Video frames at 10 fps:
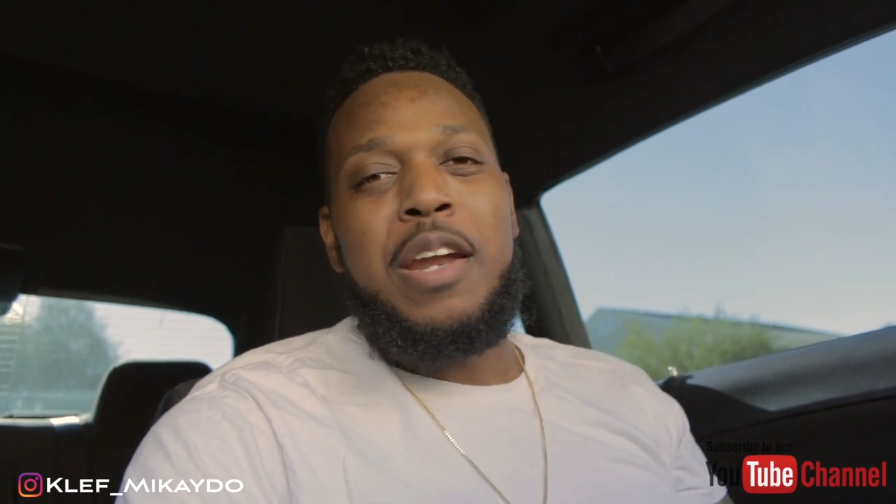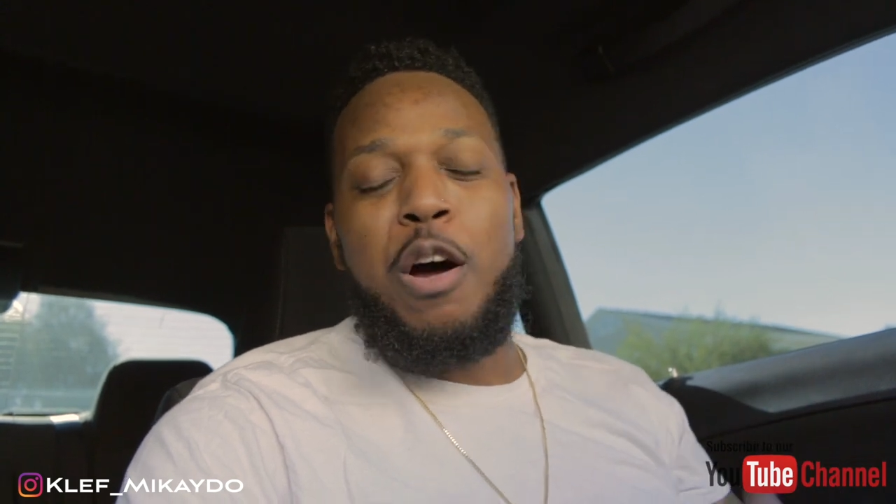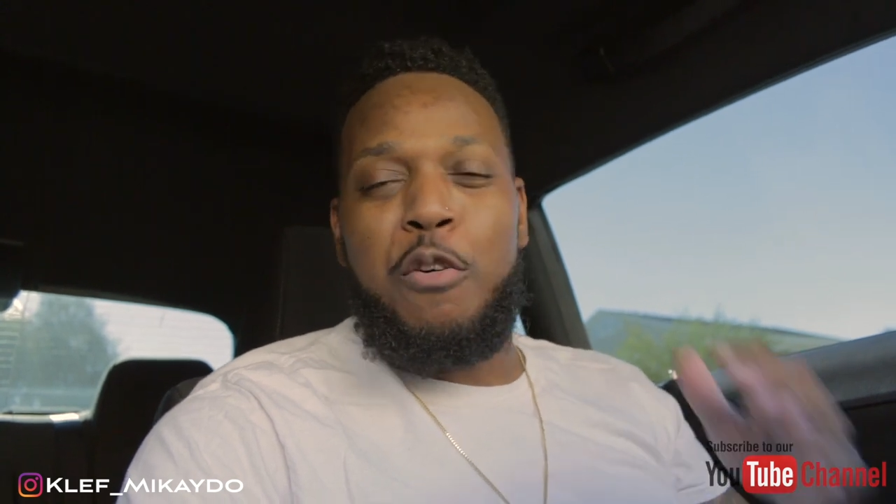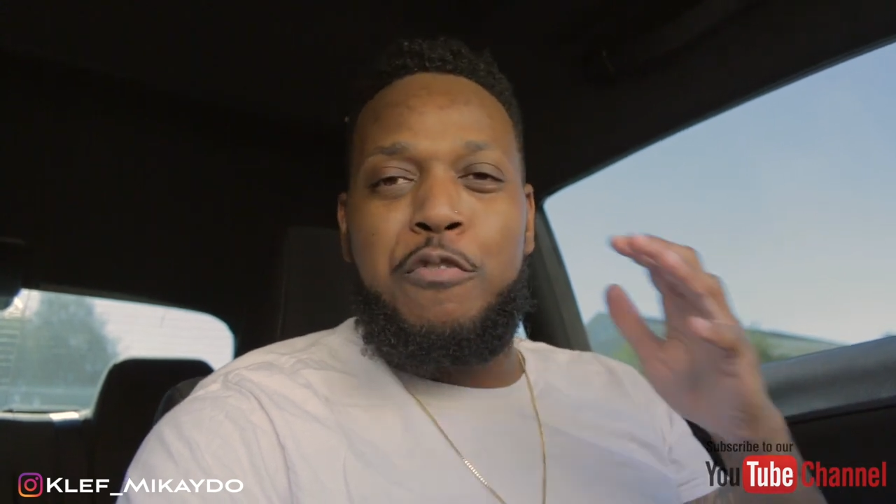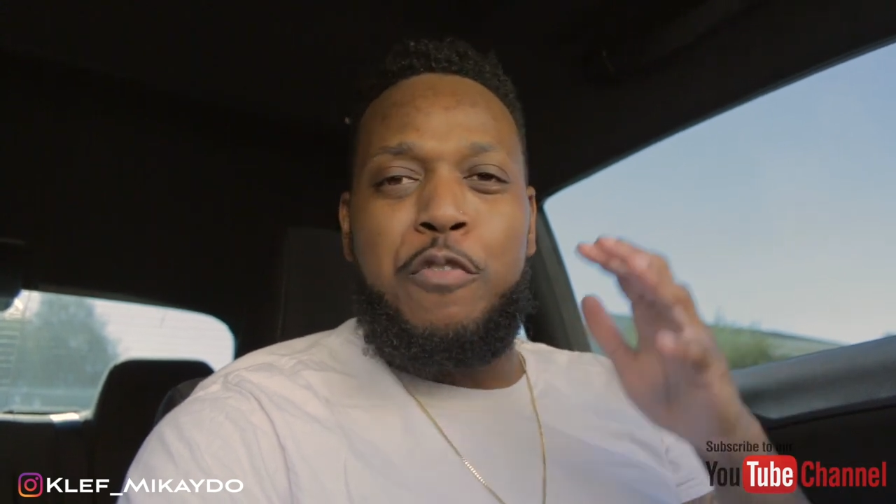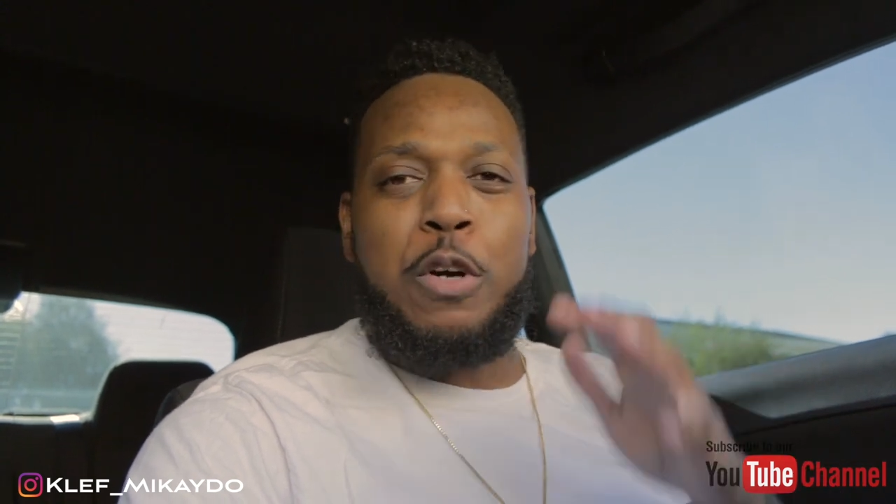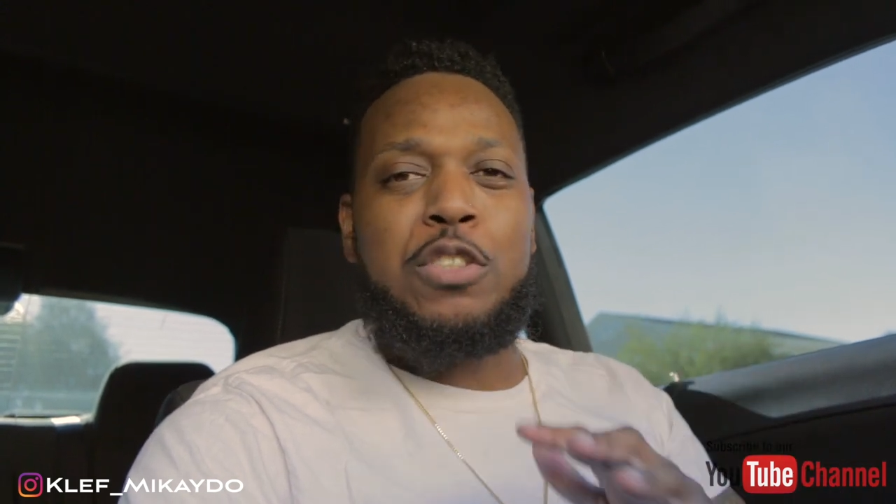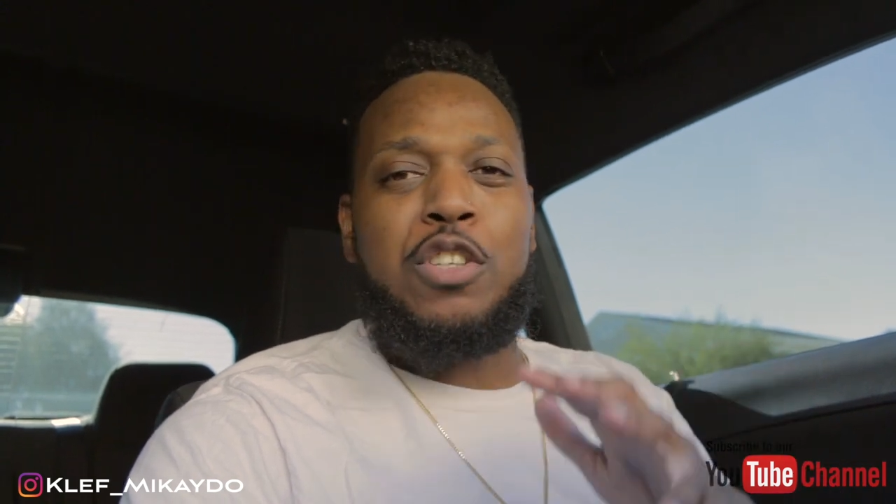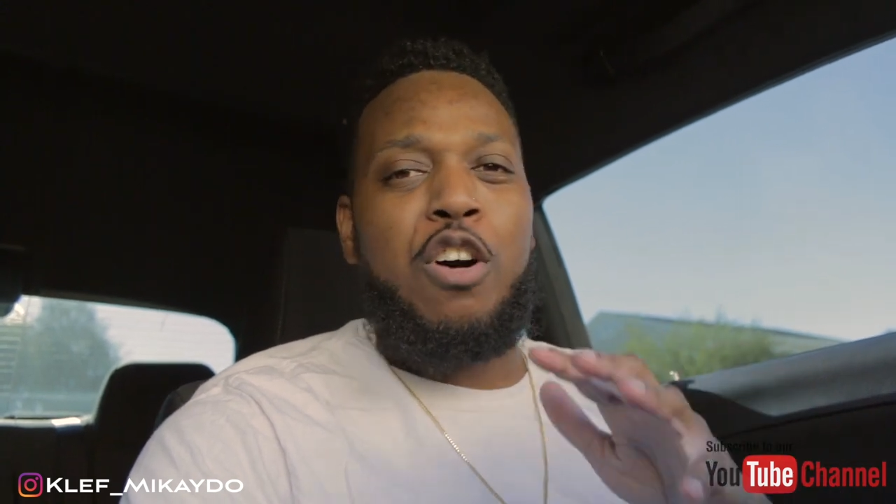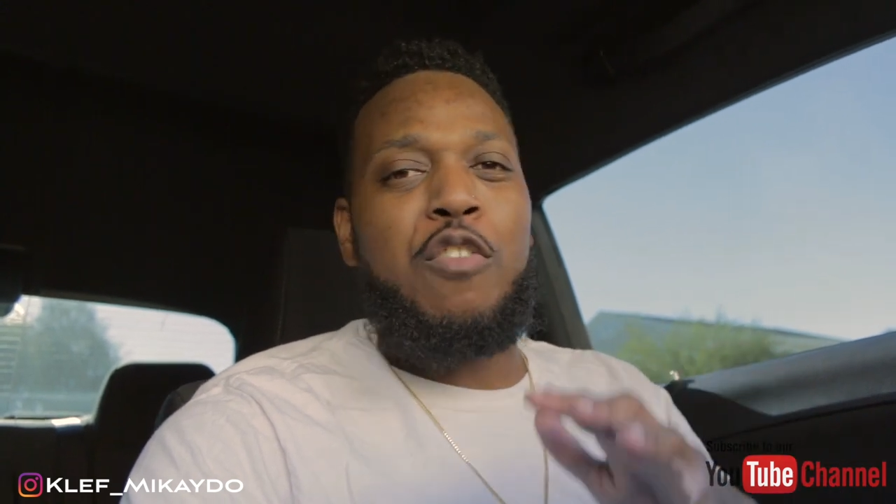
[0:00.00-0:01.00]
Now,
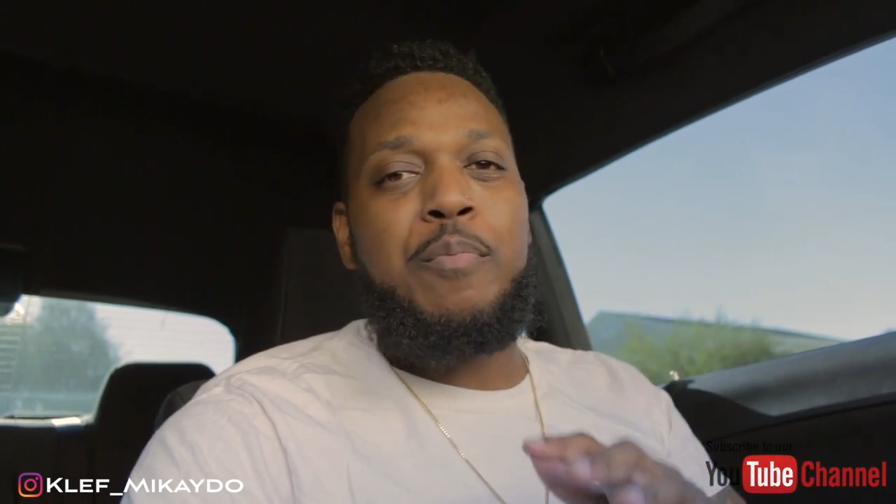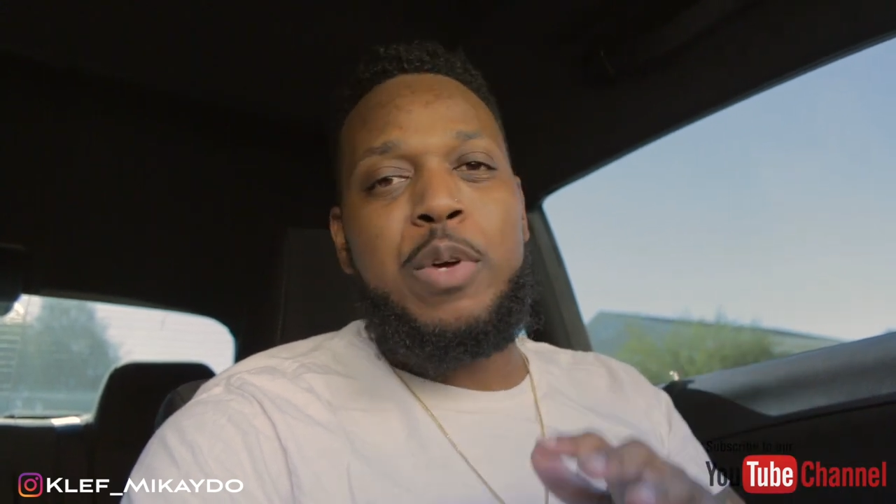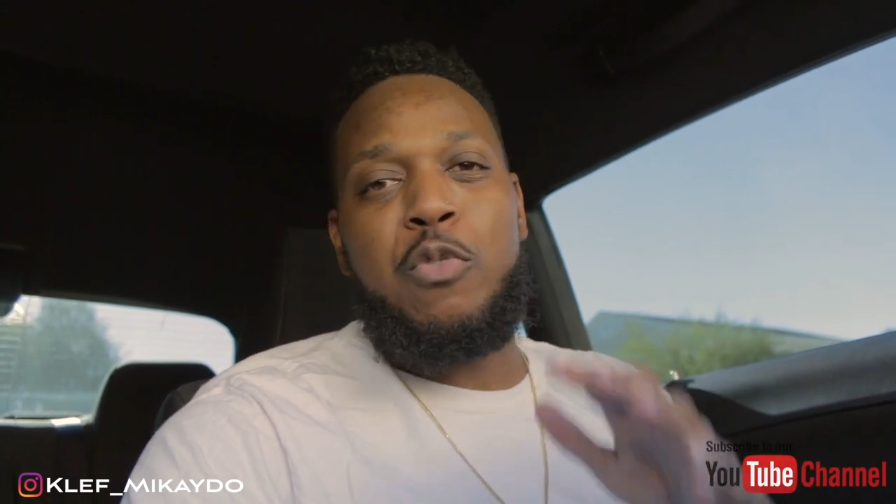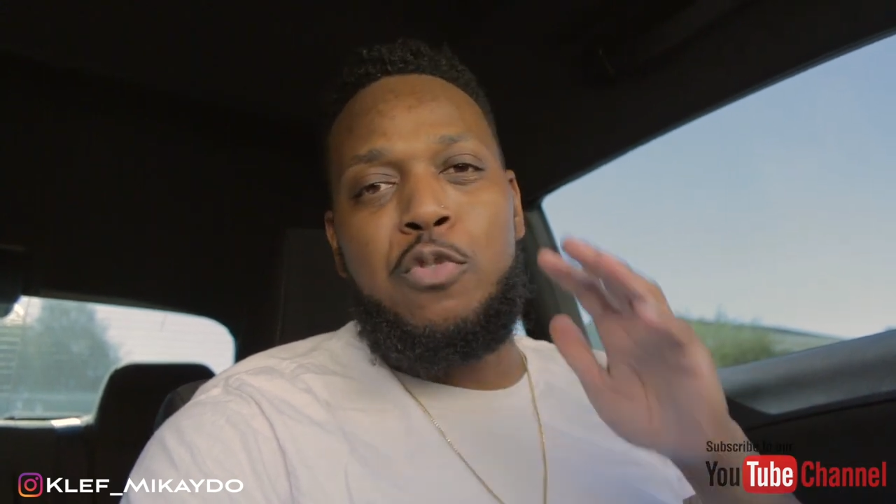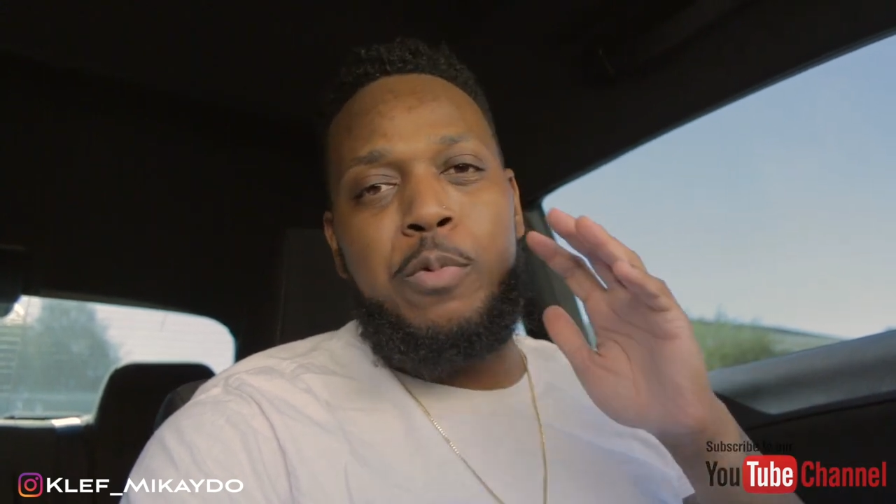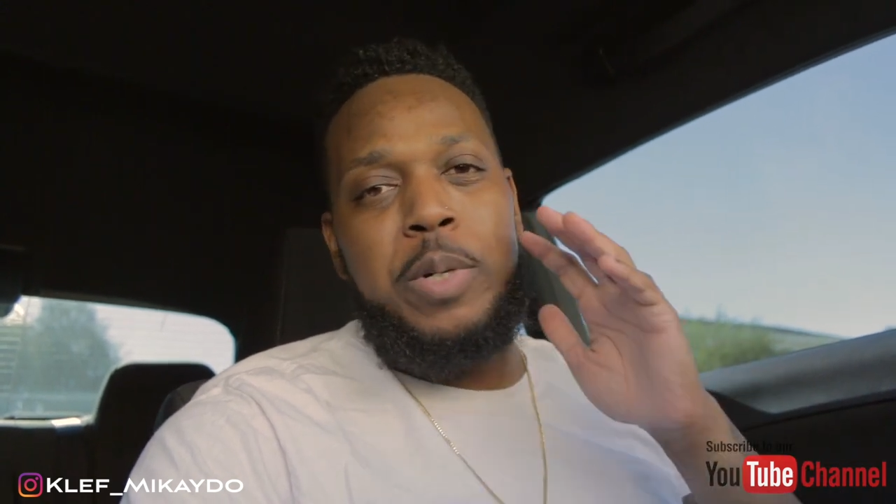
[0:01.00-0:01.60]
first off, before